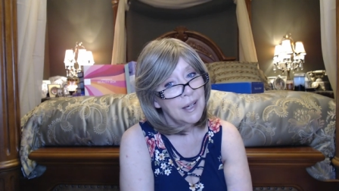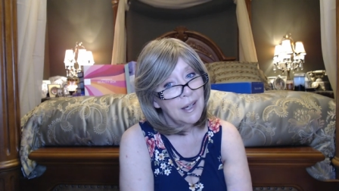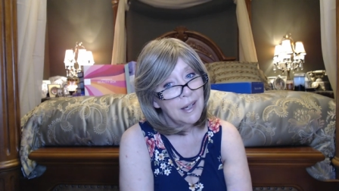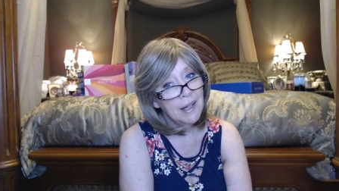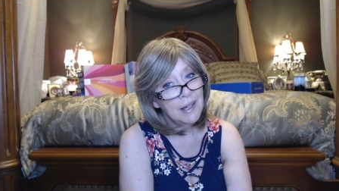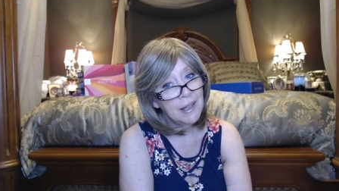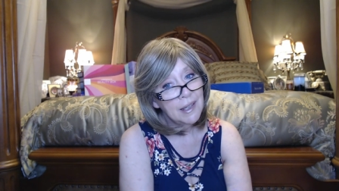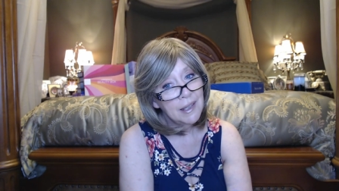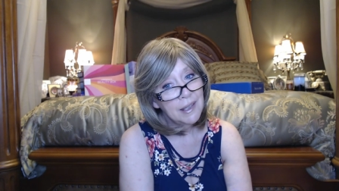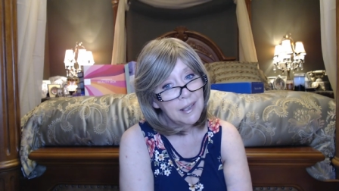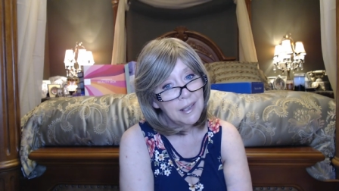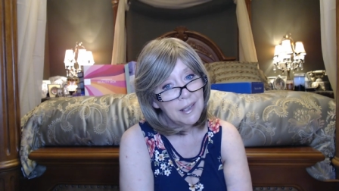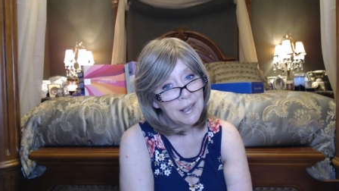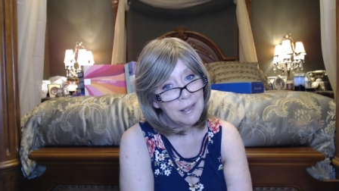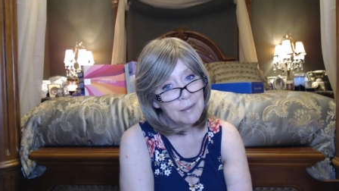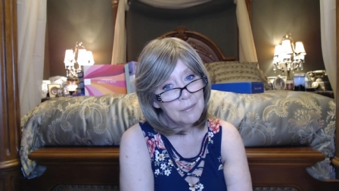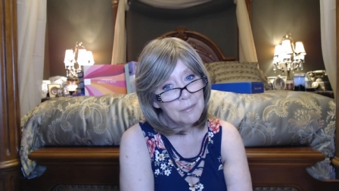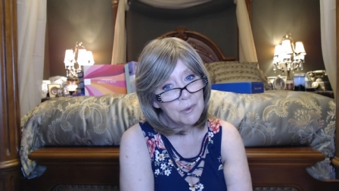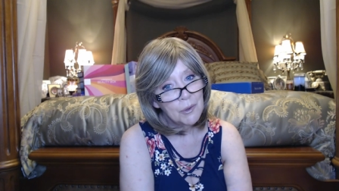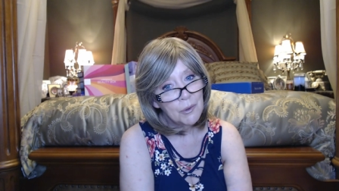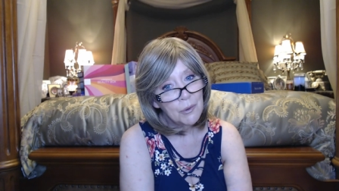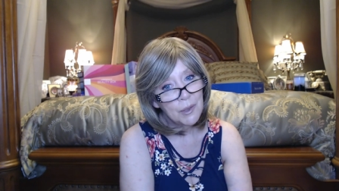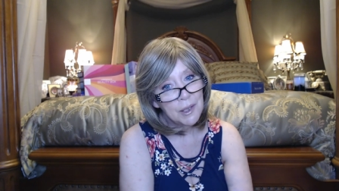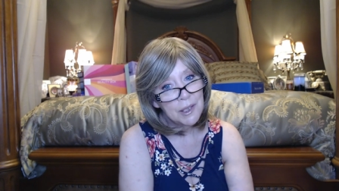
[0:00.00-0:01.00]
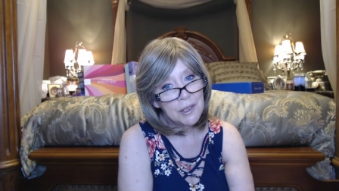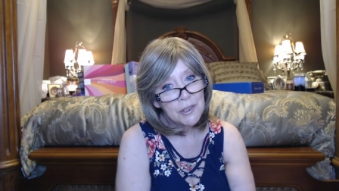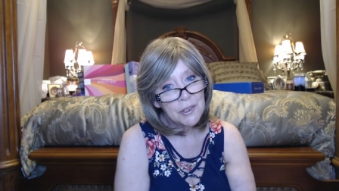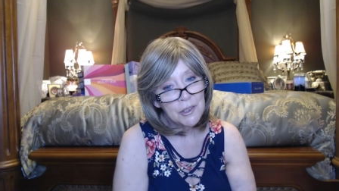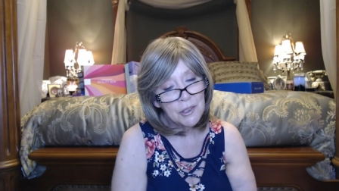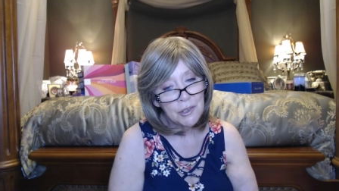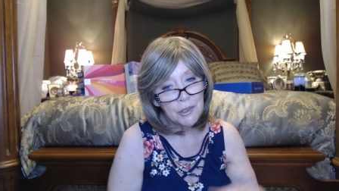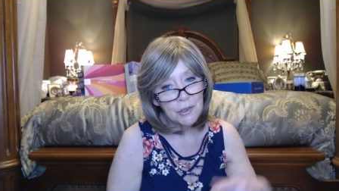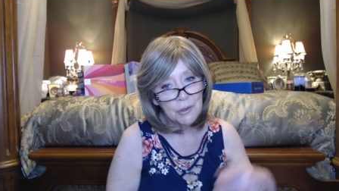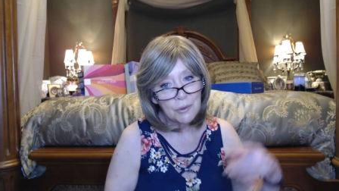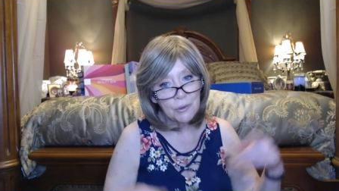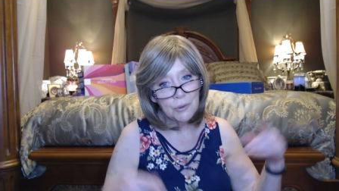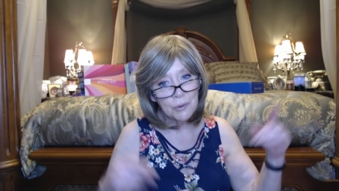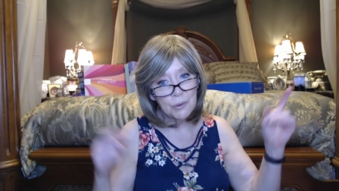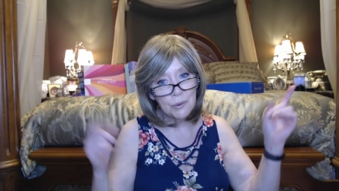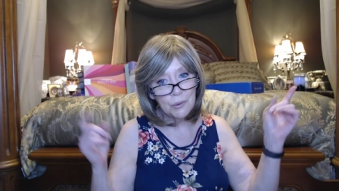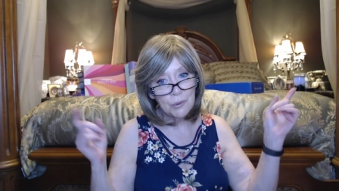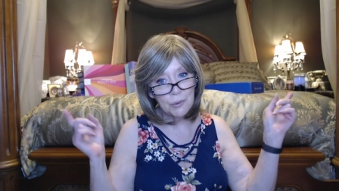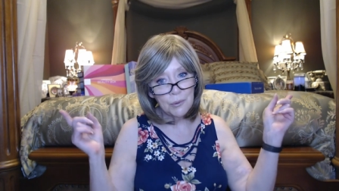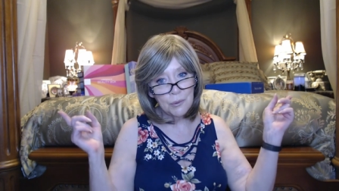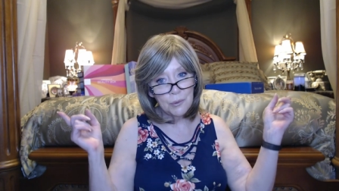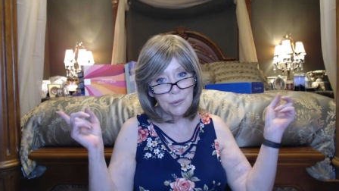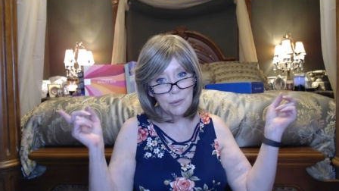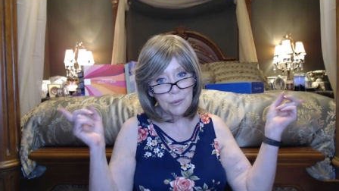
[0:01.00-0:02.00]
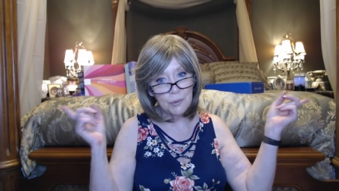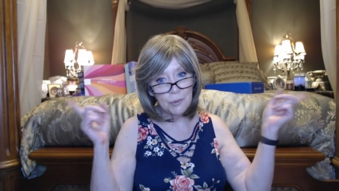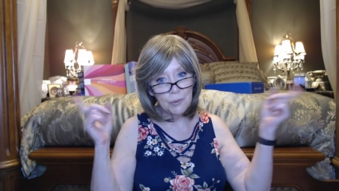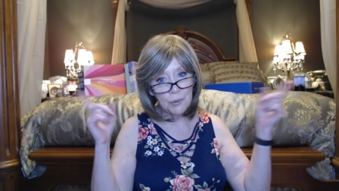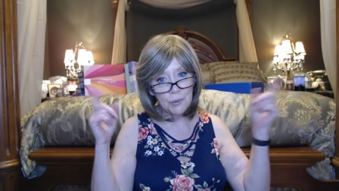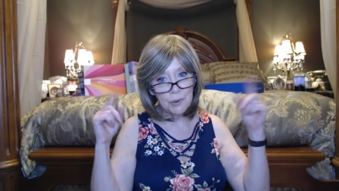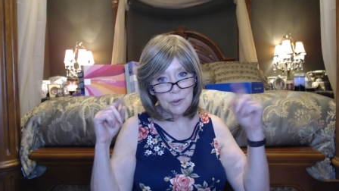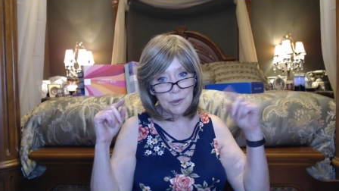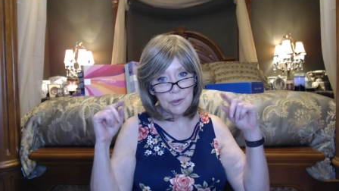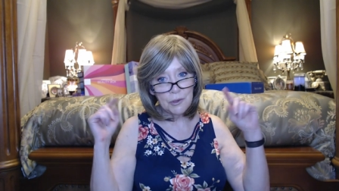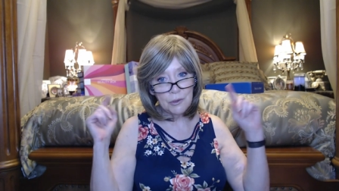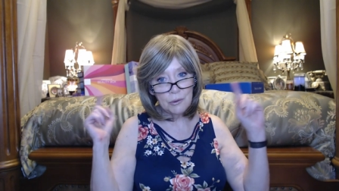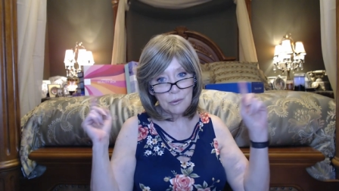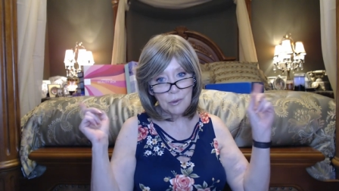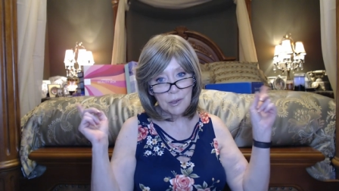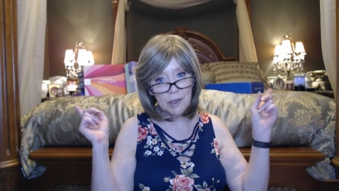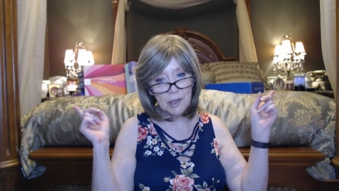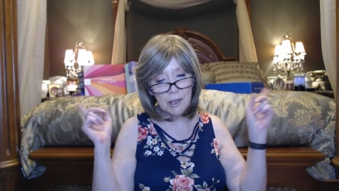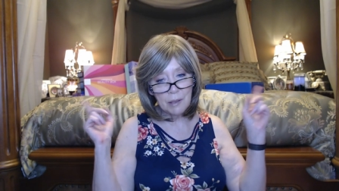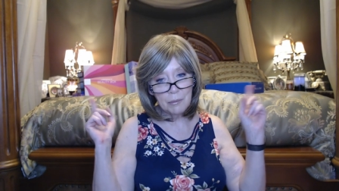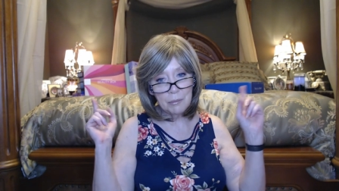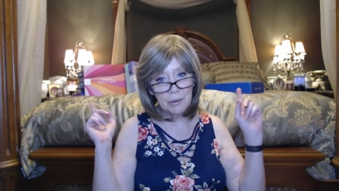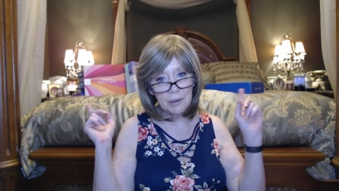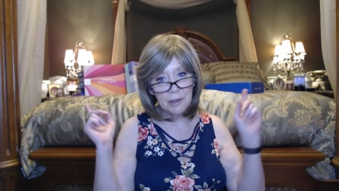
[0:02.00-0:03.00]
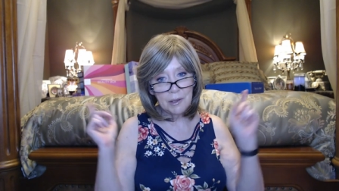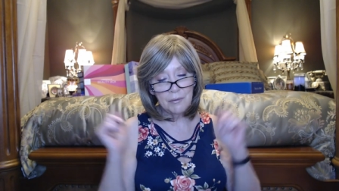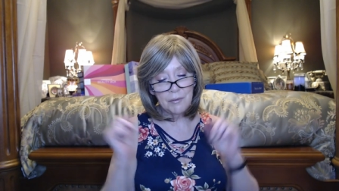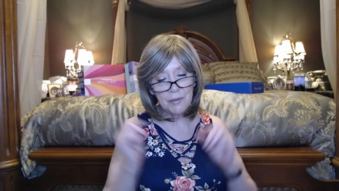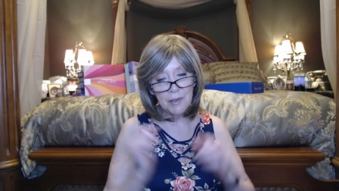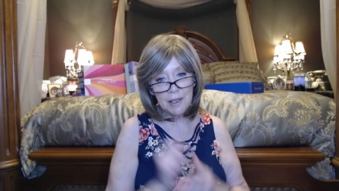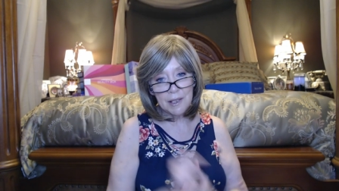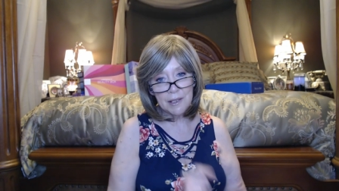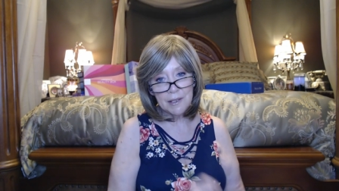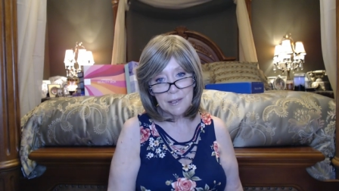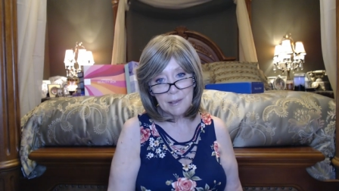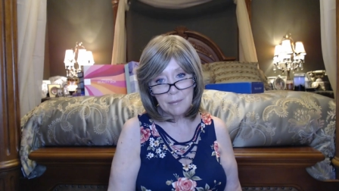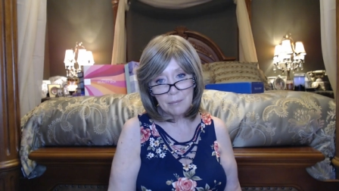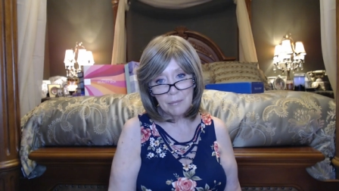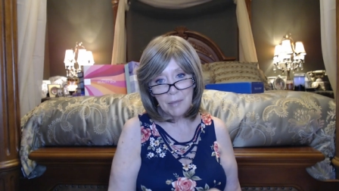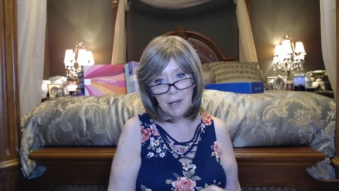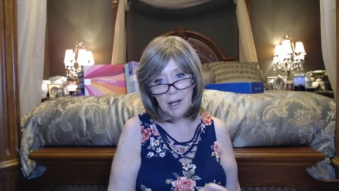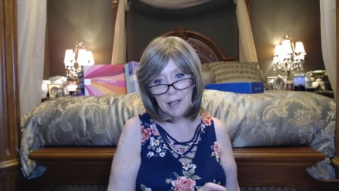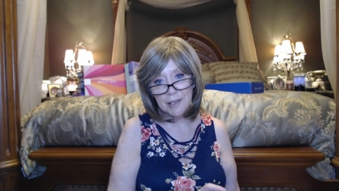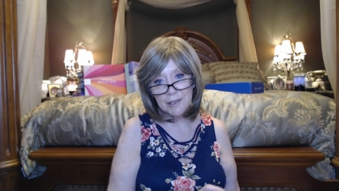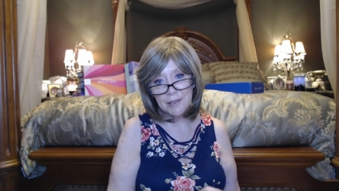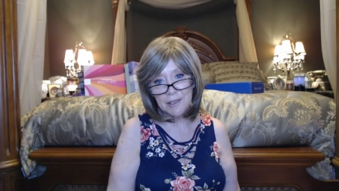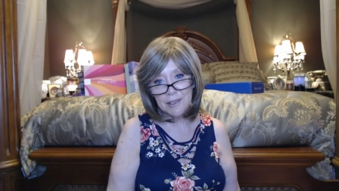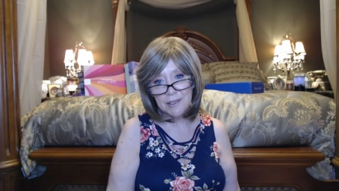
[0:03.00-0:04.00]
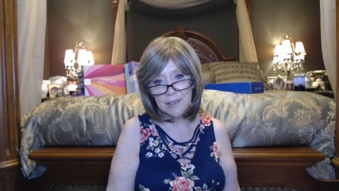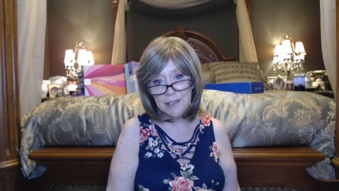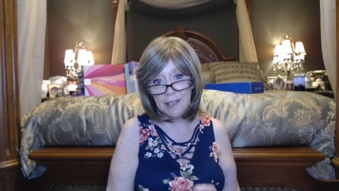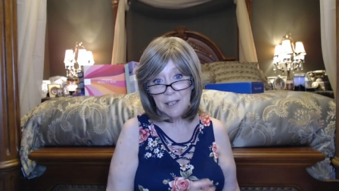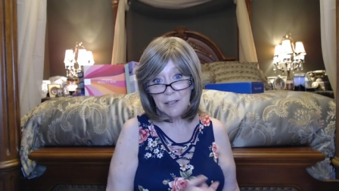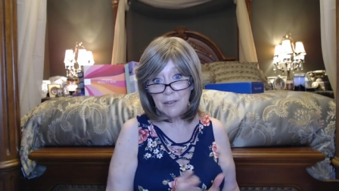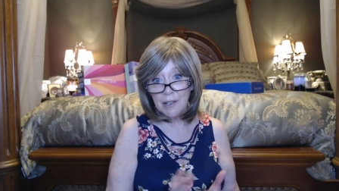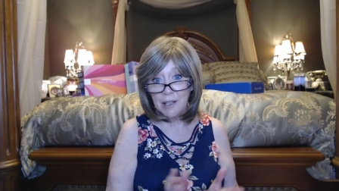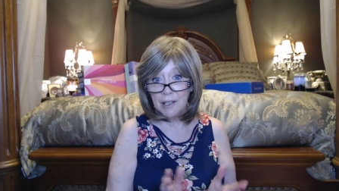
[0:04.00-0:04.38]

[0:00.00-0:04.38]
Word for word: I am going to do a couple of these unboxings here.